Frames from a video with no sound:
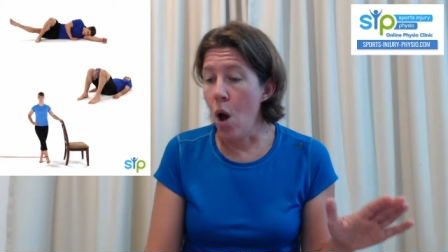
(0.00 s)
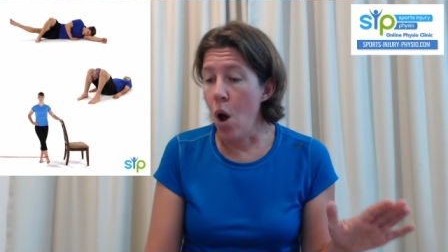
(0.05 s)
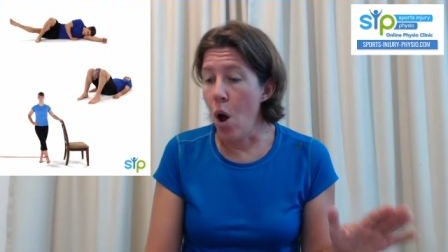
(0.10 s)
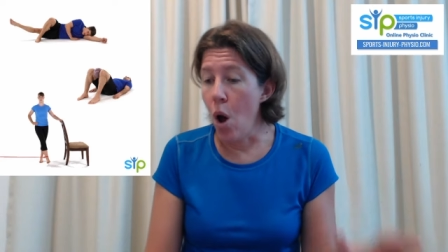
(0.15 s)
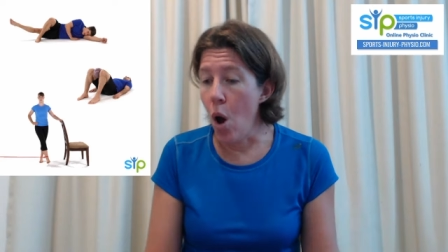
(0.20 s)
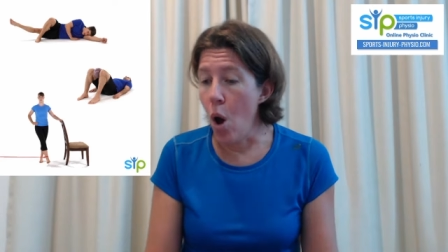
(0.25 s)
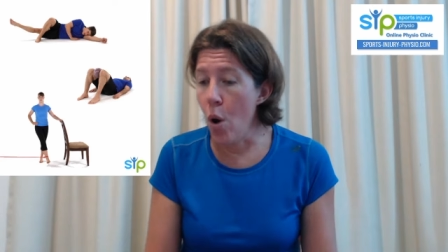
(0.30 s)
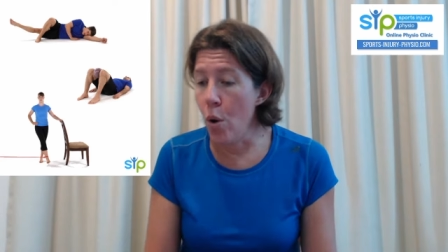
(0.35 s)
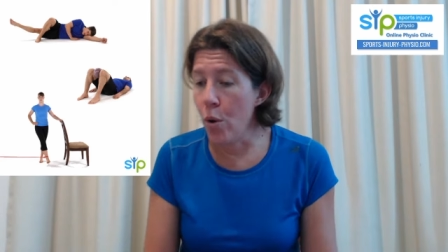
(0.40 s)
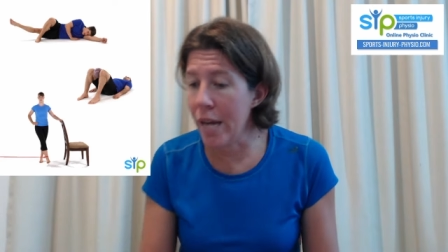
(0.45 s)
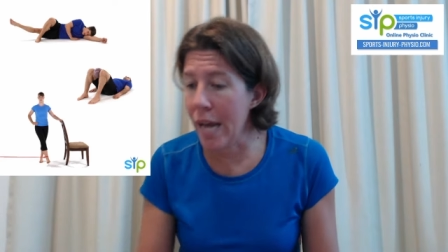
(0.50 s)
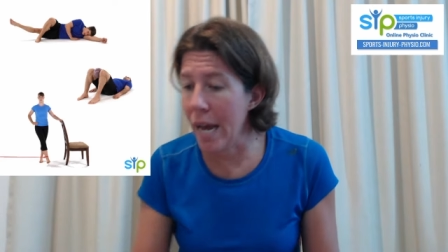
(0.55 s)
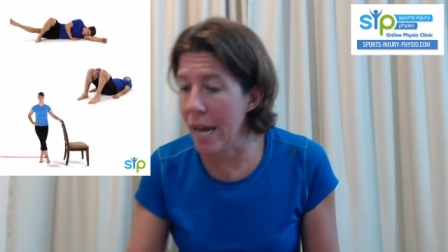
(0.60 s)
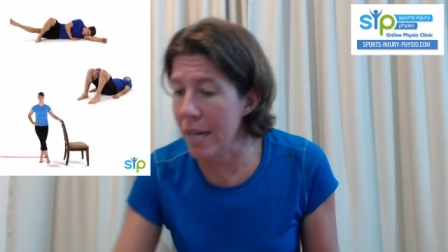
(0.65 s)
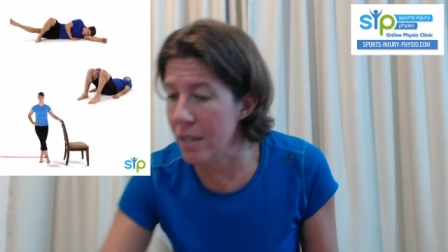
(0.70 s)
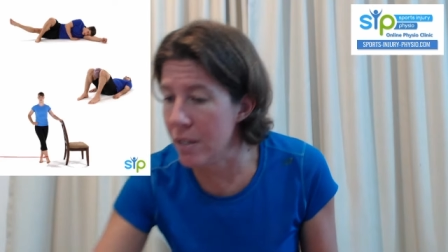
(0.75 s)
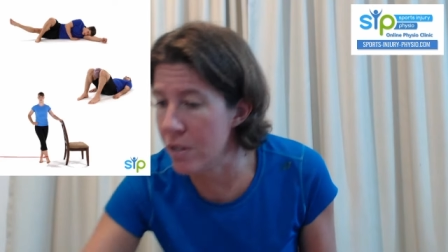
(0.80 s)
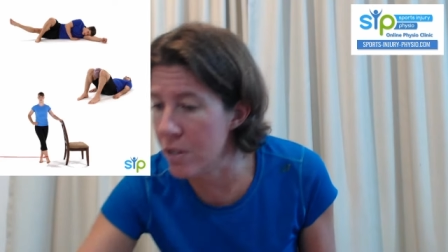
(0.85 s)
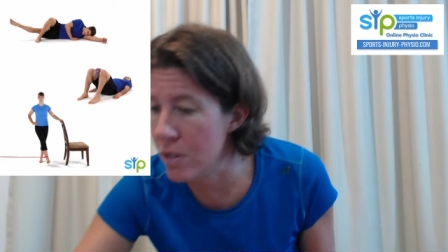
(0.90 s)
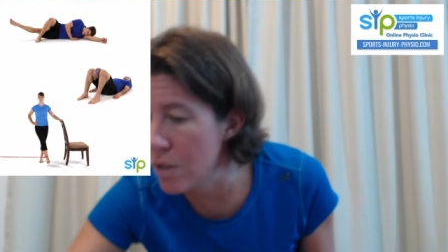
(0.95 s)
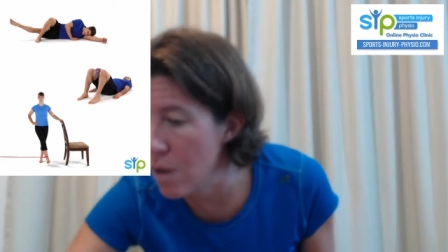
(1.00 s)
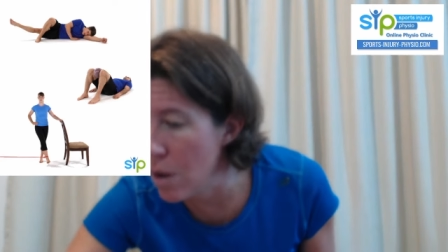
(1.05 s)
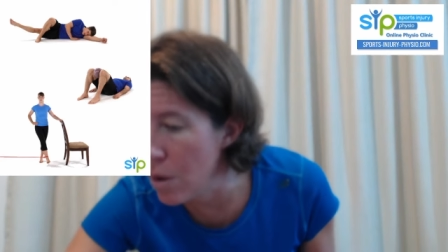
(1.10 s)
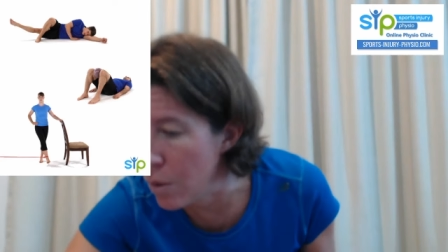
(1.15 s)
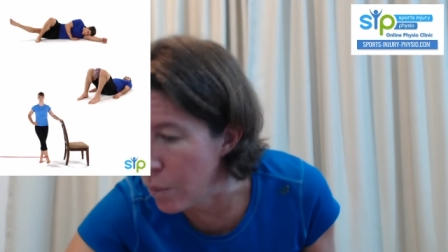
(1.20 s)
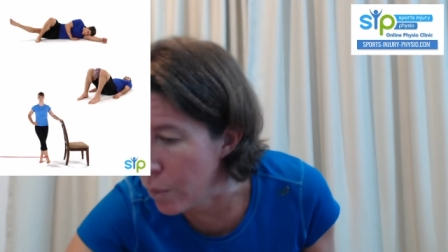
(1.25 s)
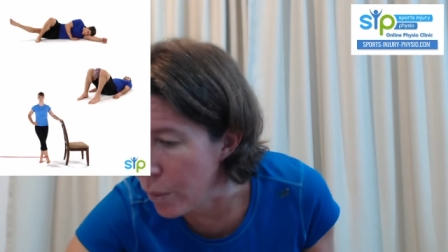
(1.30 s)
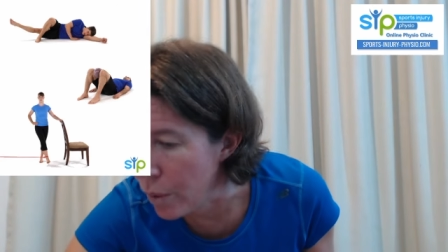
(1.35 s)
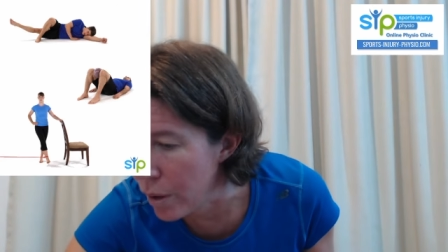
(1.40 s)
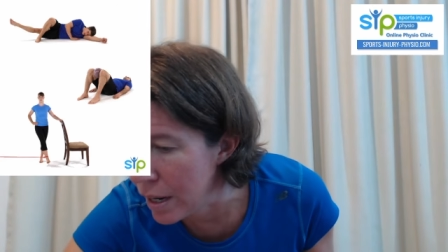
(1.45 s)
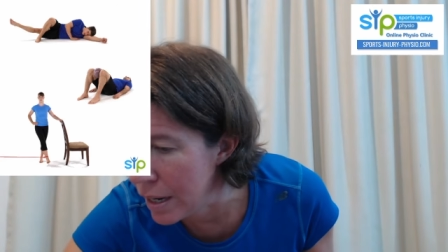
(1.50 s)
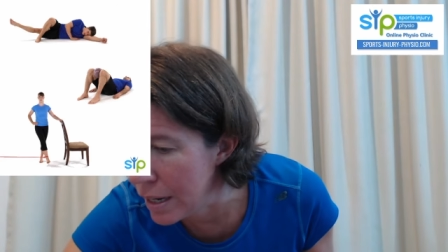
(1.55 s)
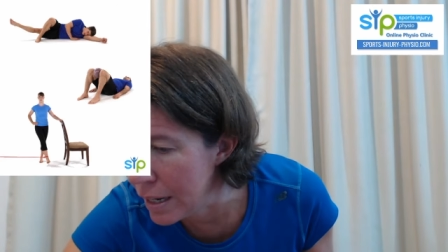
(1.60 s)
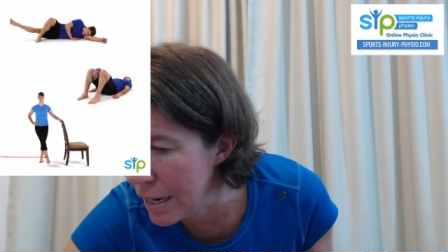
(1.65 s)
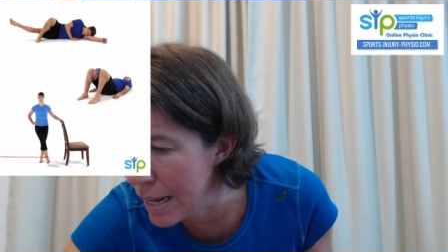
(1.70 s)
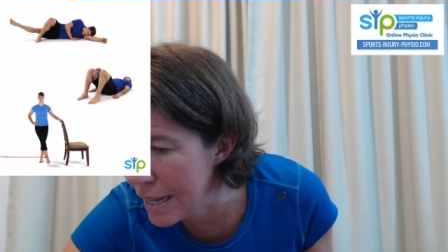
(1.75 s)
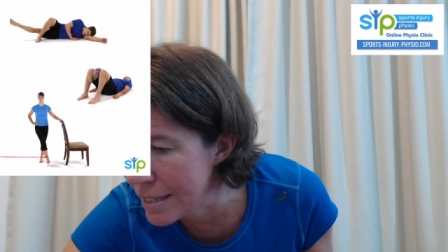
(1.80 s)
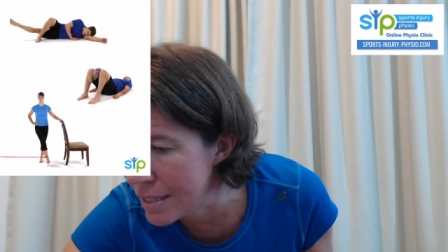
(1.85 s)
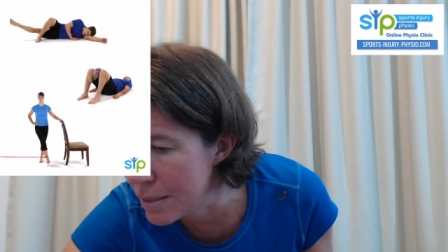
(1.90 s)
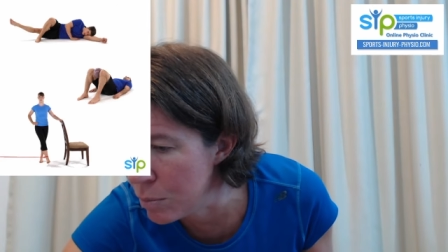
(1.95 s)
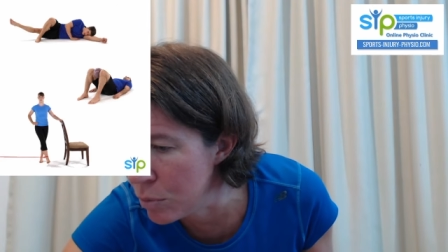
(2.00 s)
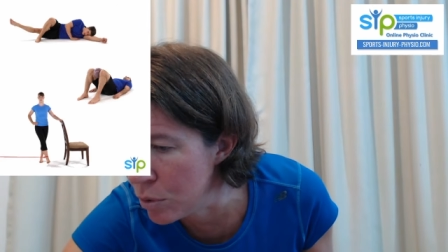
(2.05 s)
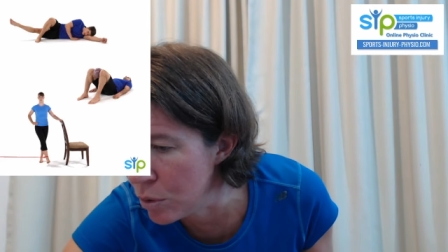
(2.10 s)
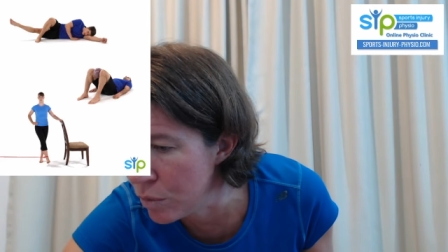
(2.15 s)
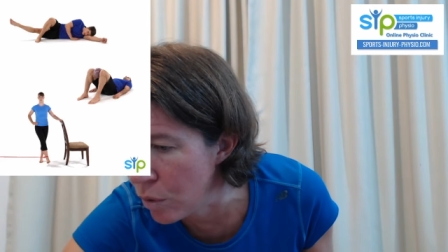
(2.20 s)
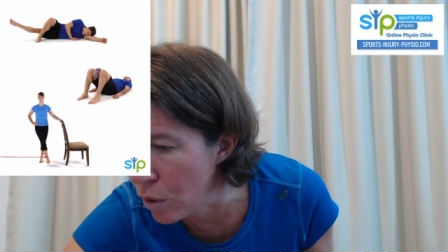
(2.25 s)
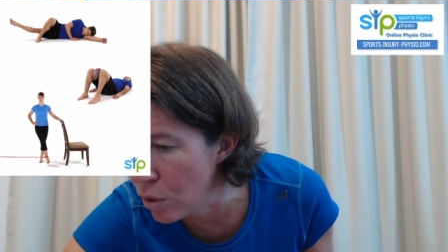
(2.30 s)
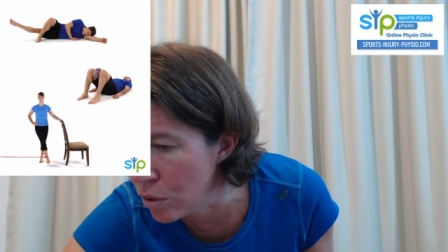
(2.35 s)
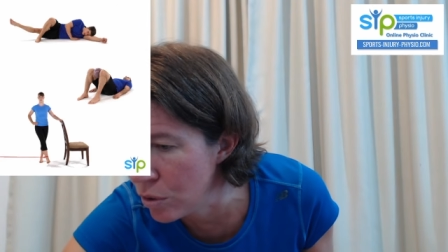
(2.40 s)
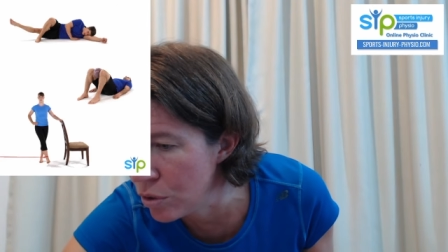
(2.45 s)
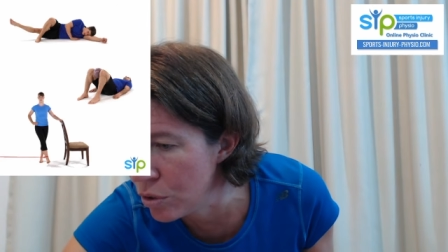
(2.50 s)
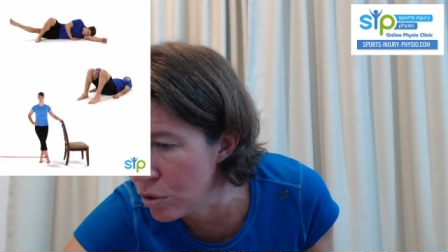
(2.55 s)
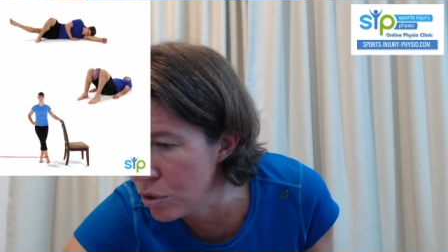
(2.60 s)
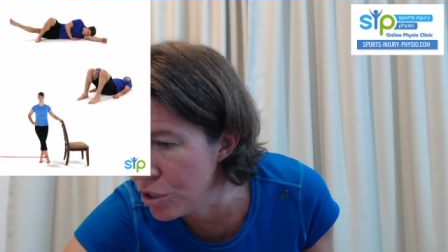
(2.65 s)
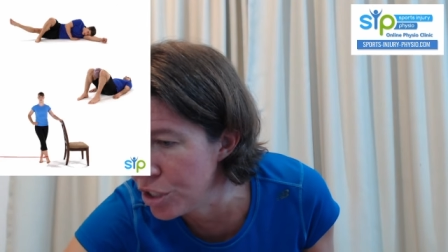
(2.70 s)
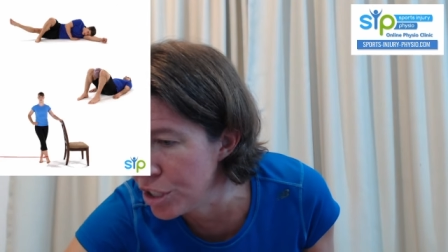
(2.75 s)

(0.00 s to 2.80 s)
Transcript: Okay, so let's move on to